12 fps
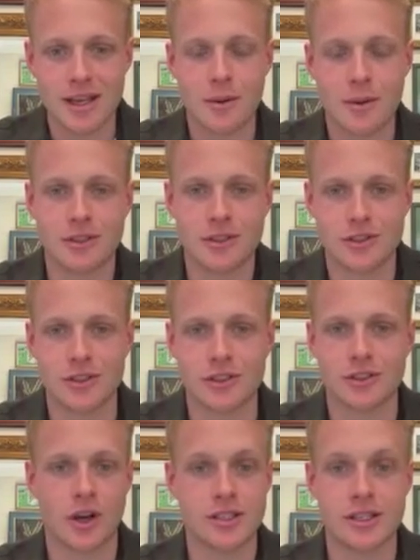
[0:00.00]
able to
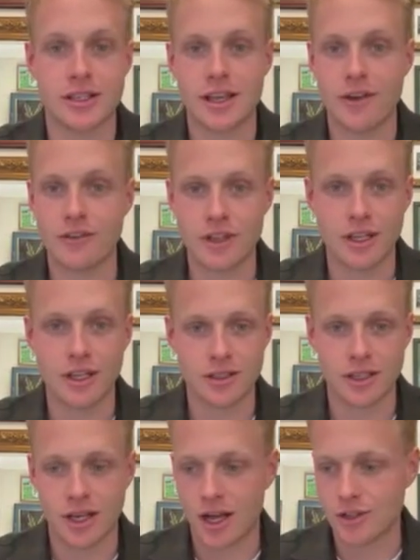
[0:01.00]
dissect everything
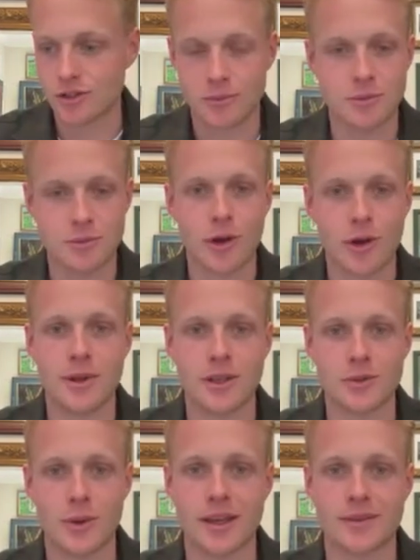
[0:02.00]
top to bottom
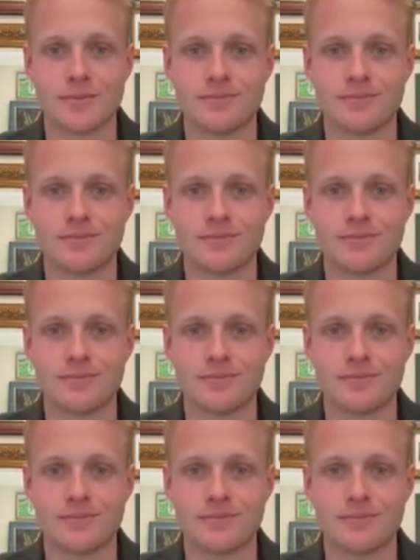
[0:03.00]
next week.